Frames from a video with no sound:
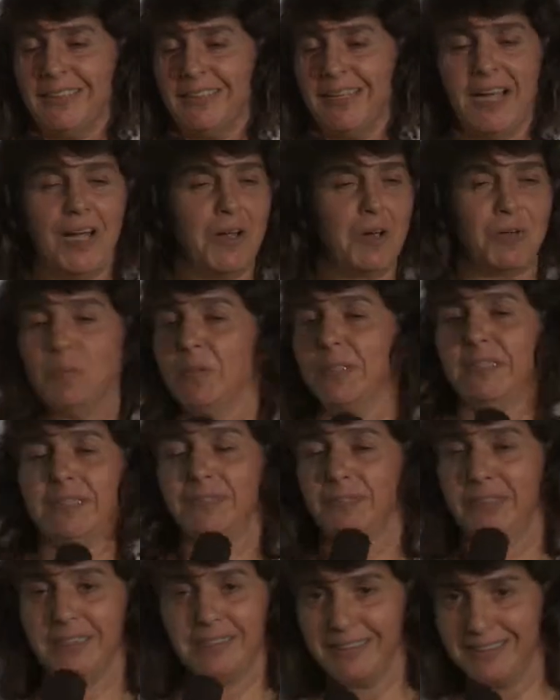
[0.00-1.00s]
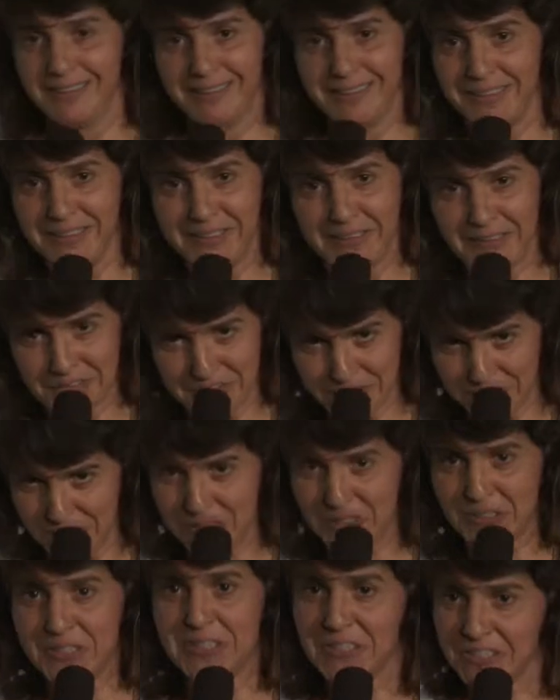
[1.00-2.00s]
I don't believe that in the
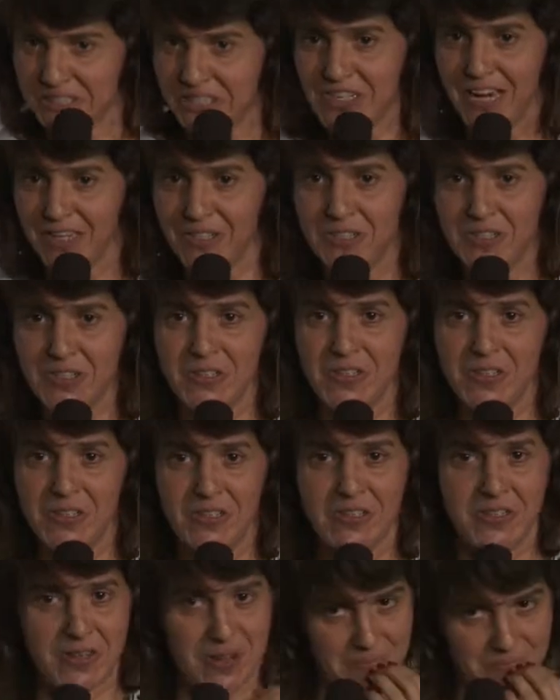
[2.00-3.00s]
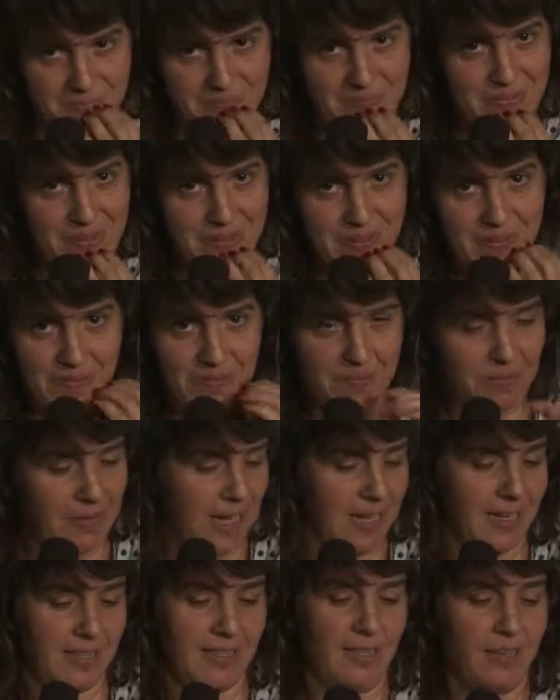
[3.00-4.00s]
future, because it changes all the time, no?
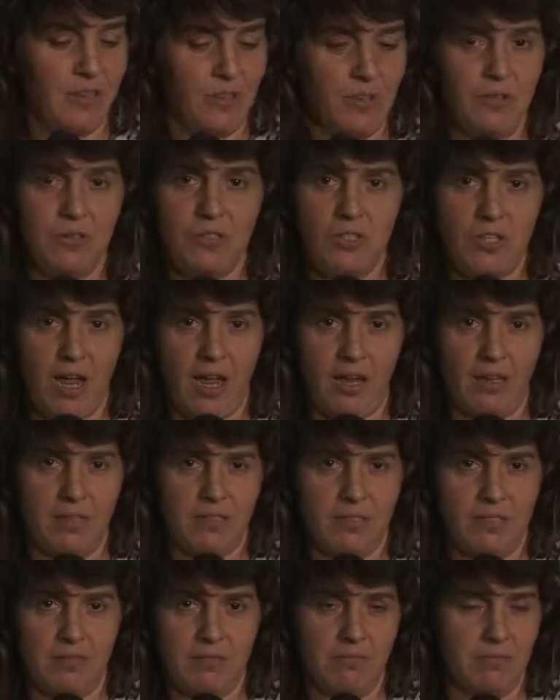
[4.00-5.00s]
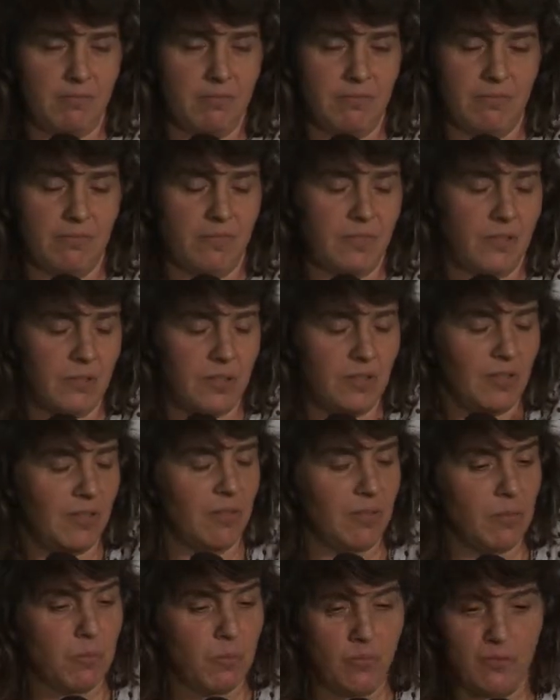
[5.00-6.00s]
Anything you change, there's
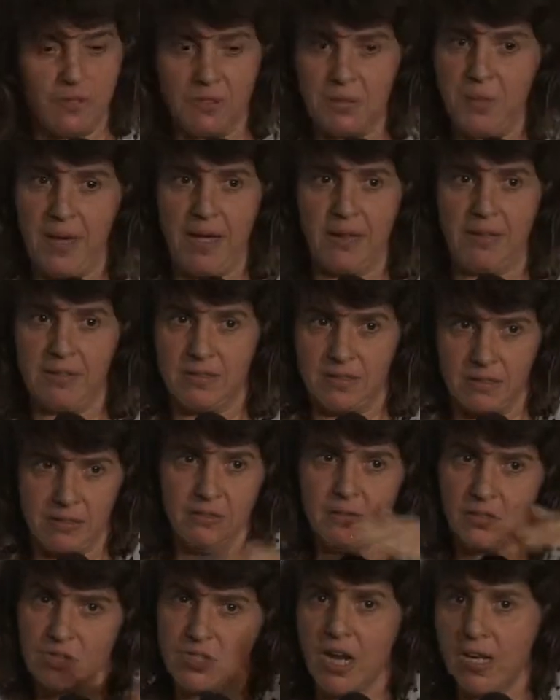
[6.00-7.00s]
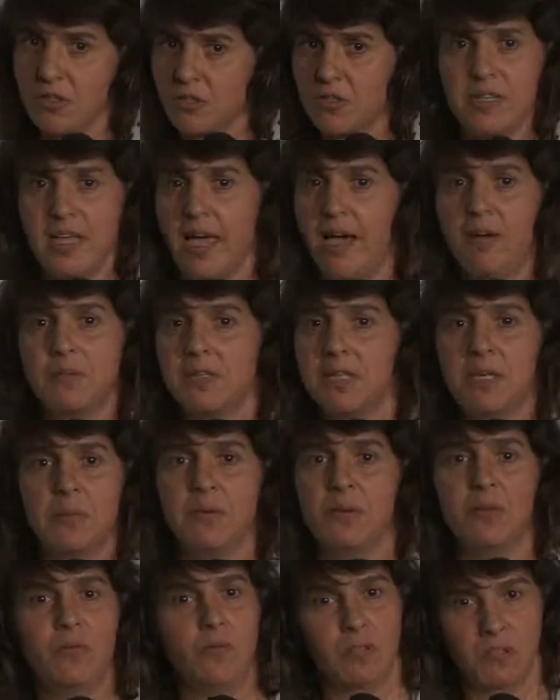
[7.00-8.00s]
even movies about it, no? Change the outcome
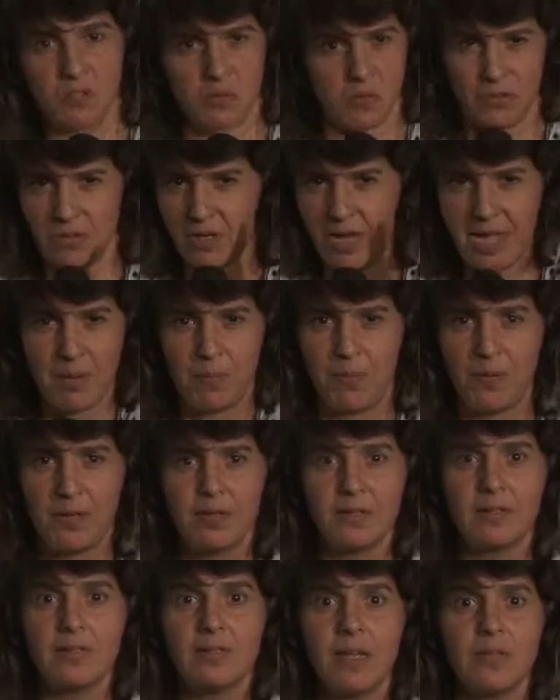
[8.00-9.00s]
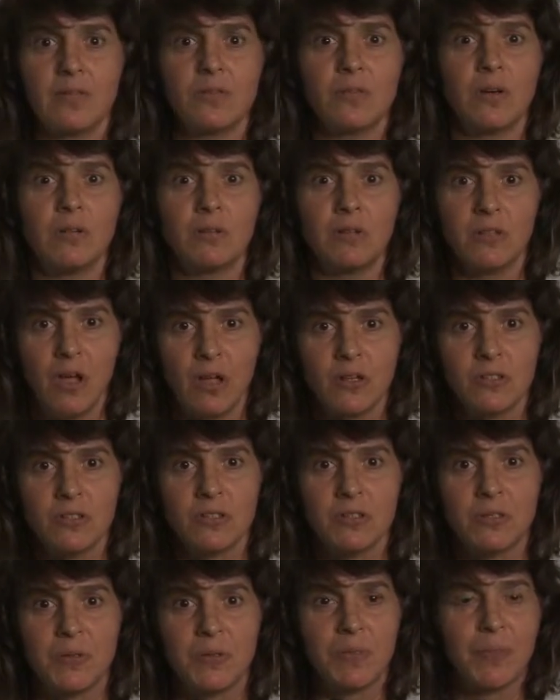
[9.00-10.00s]
of what's going to happen. That's very
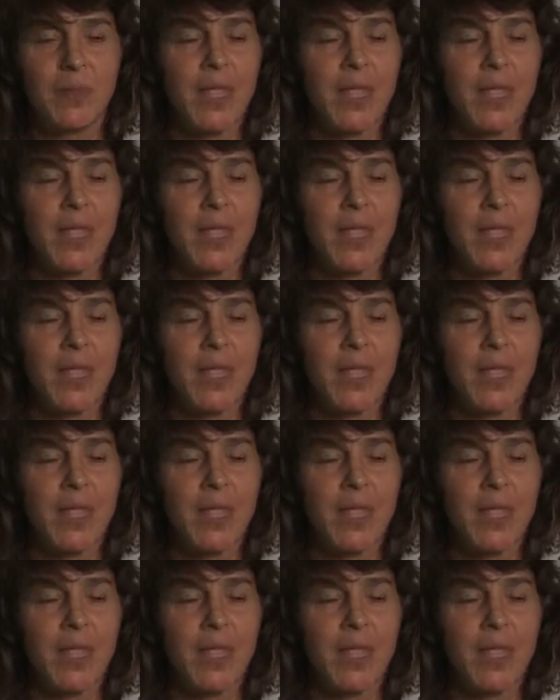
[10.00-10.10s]
logical.